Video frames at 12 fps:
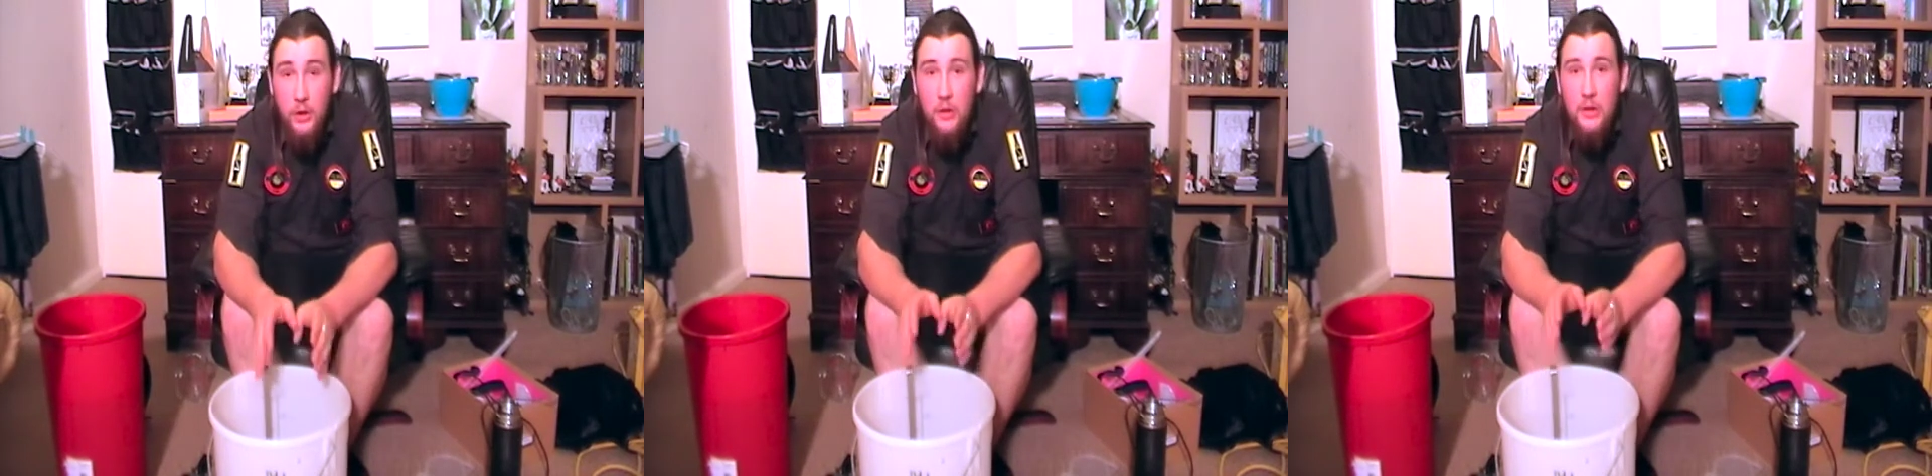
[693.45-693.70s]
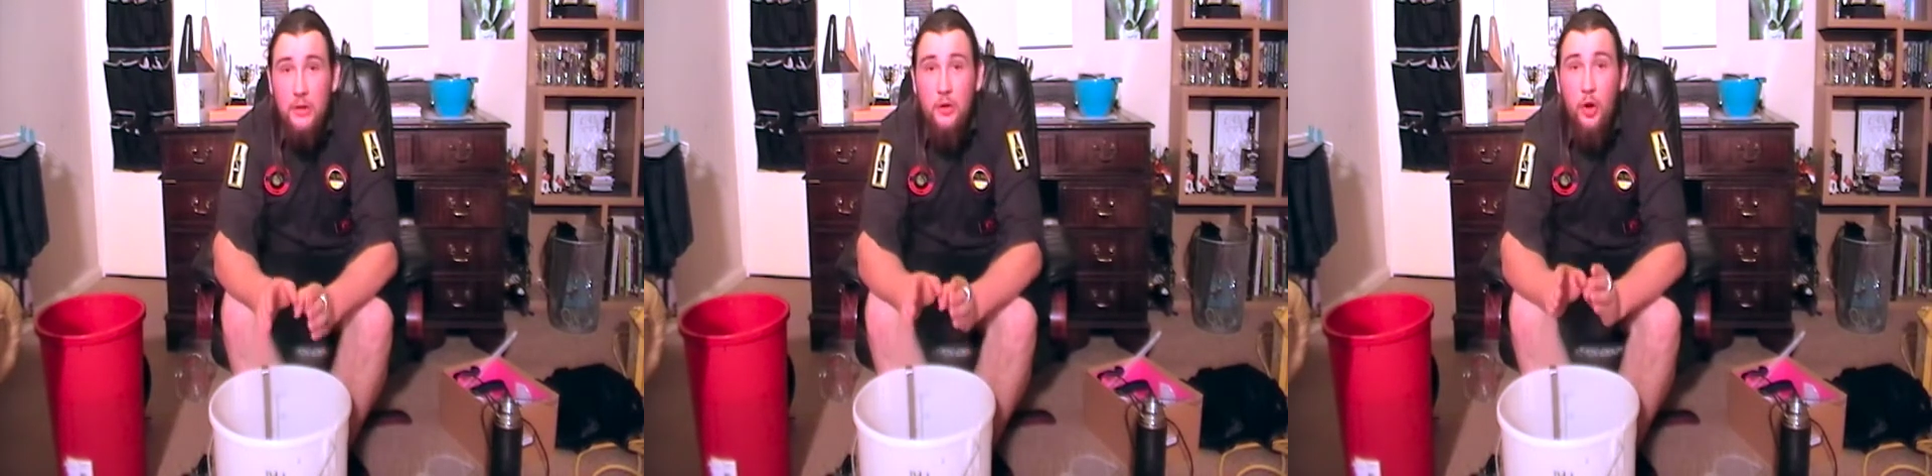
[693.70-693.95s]

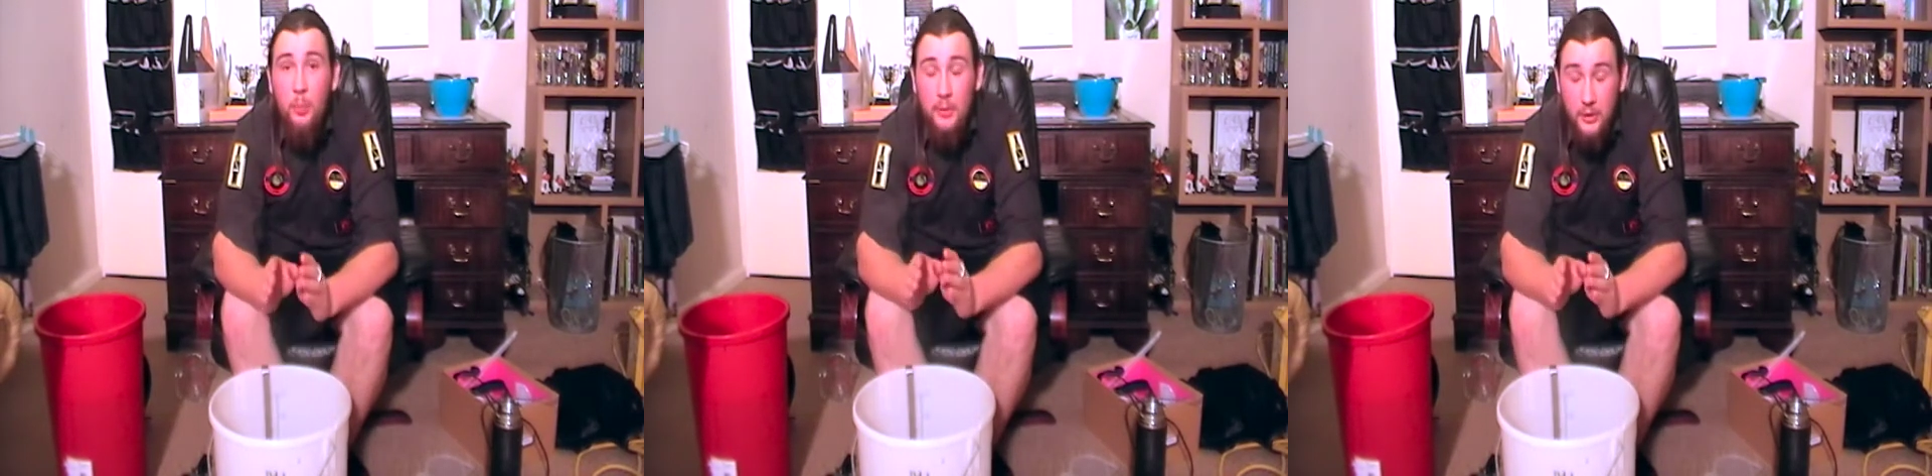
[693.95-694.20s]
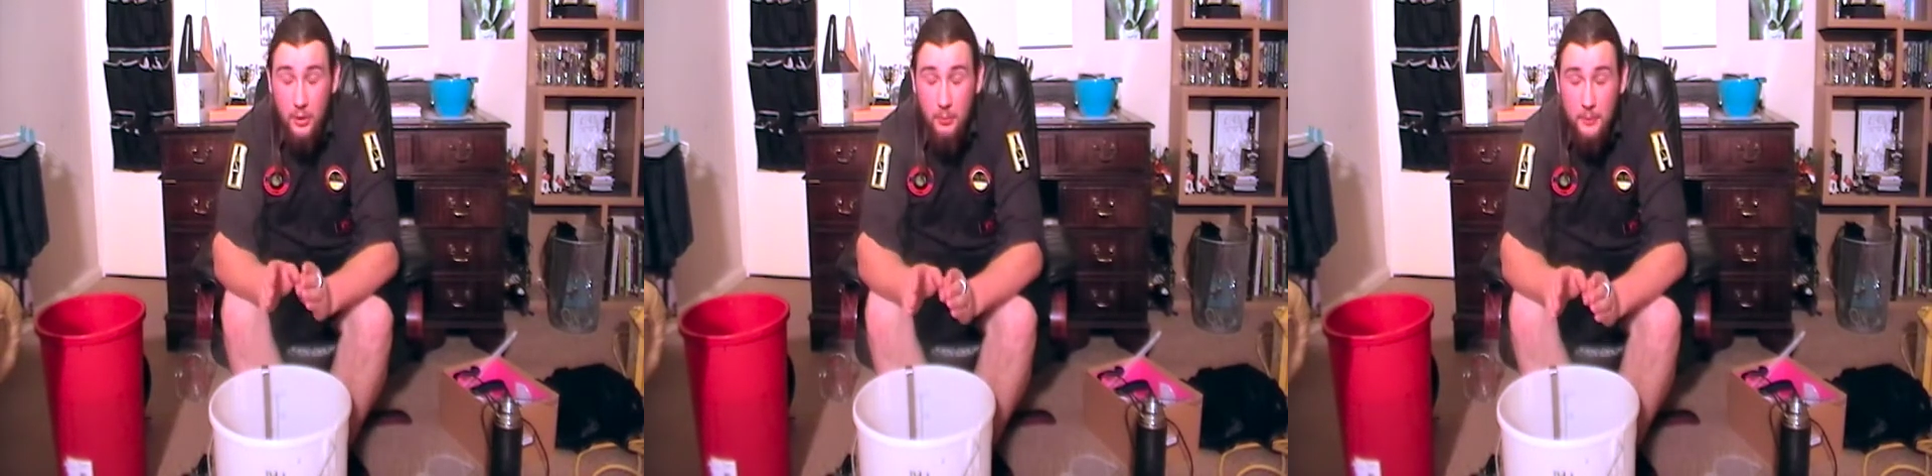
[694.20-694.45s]
you need to top
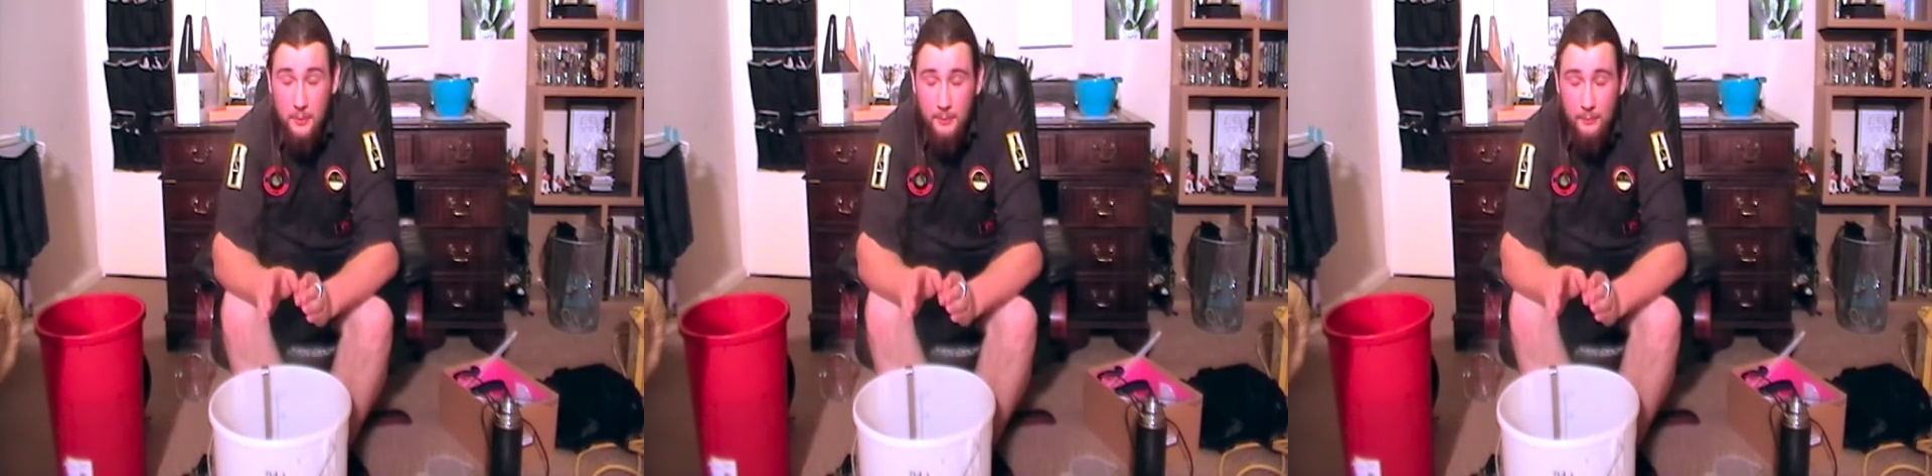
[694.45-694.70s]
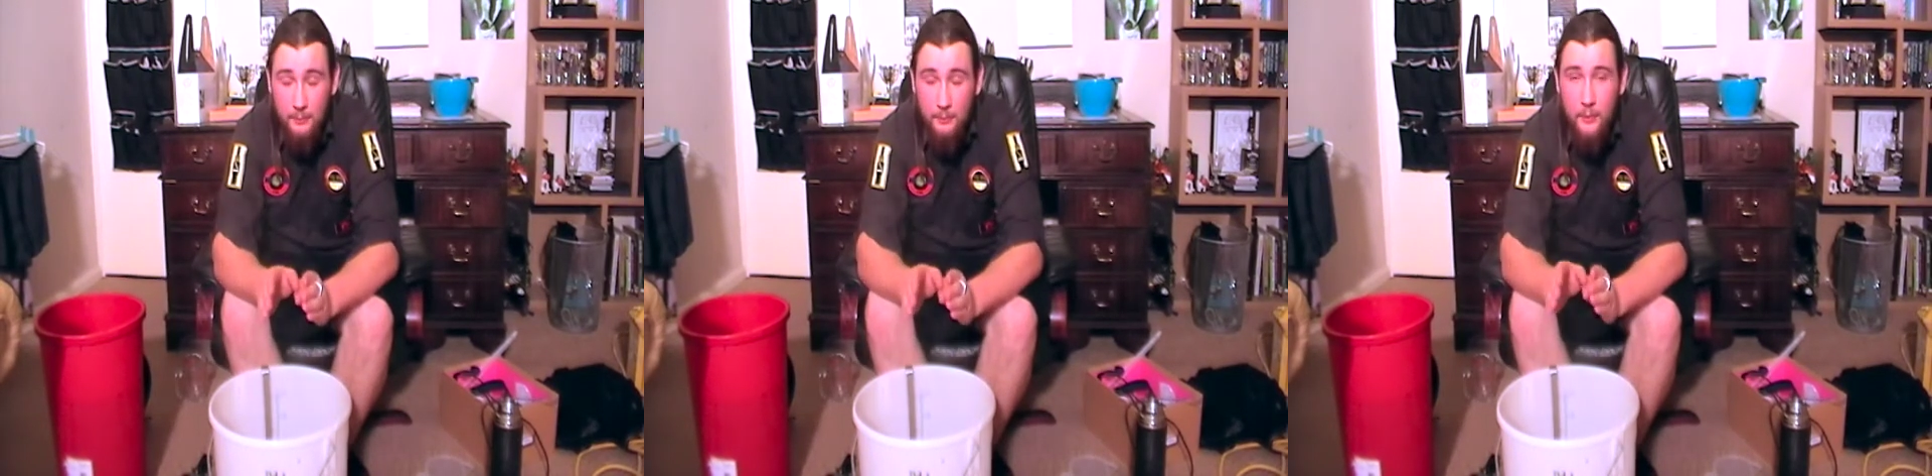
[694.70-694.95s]
it up
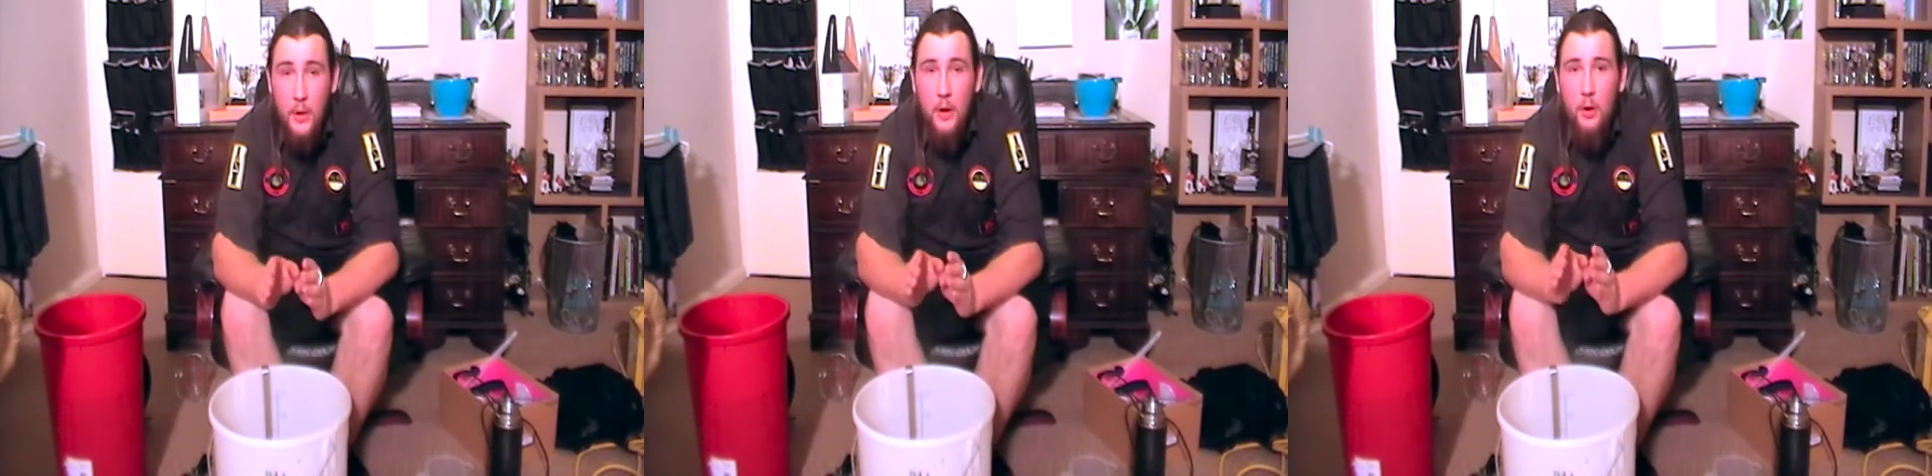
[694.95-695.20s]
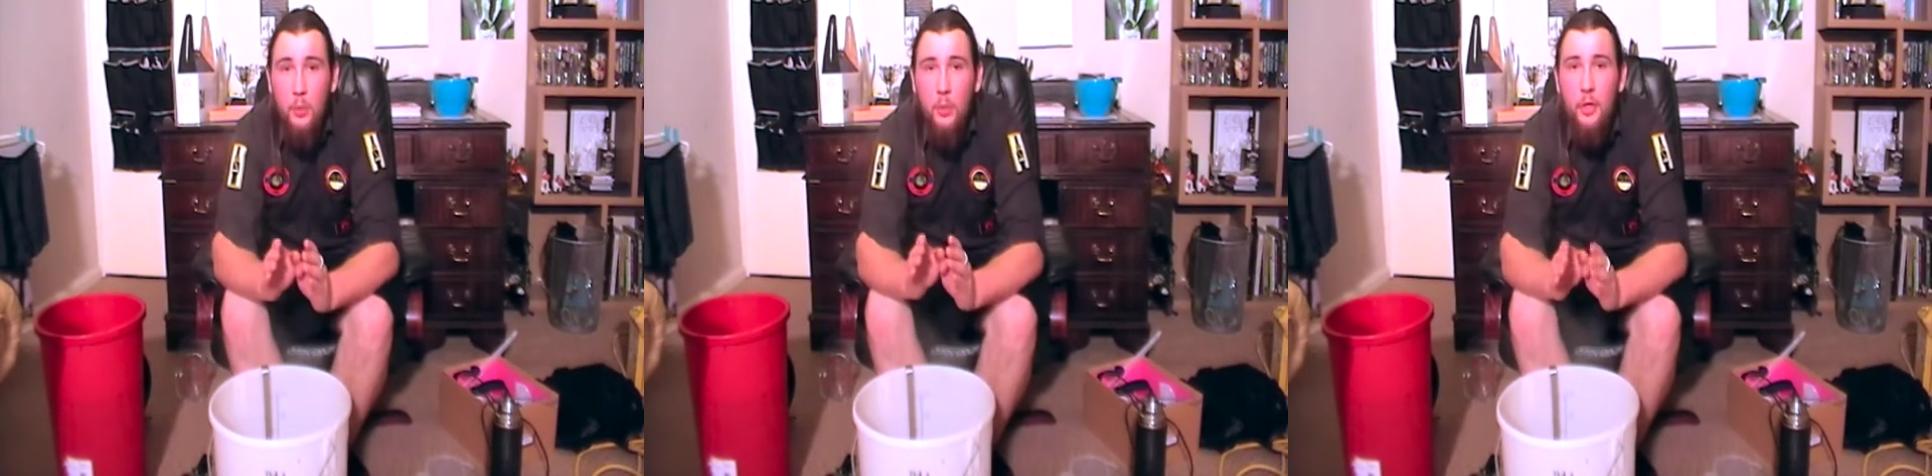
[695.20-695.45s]

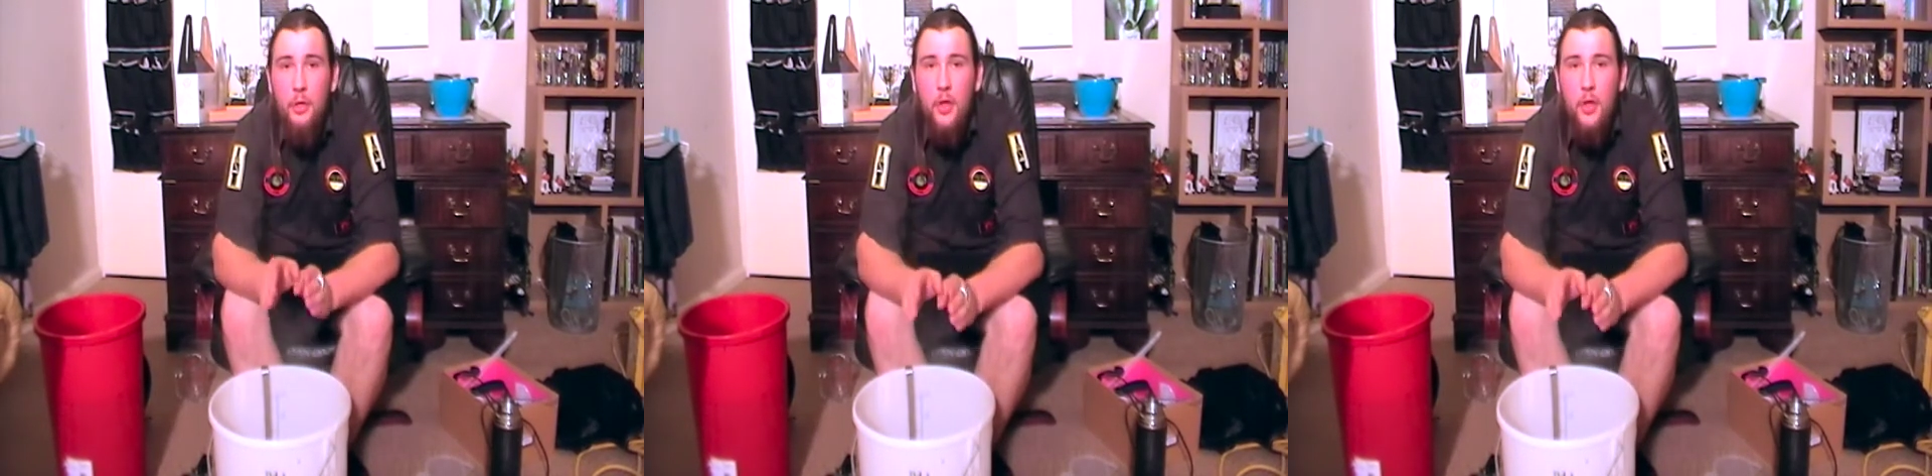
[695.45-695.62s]
with